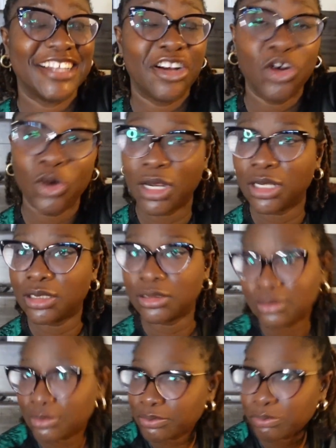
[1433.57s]
or
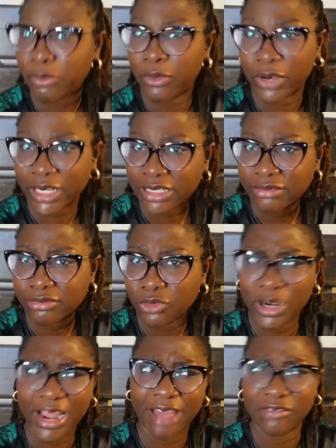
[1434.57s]
morning, or
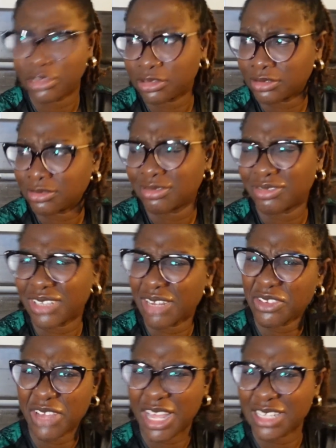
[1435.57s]
afternoon, whenever
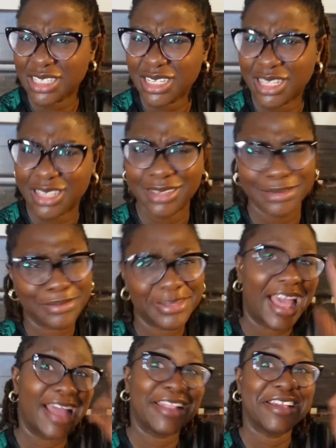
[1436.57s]
you guys see it.
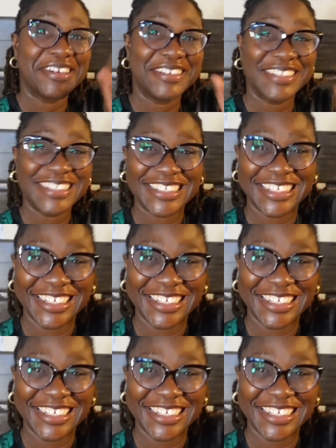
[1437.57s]
Adios.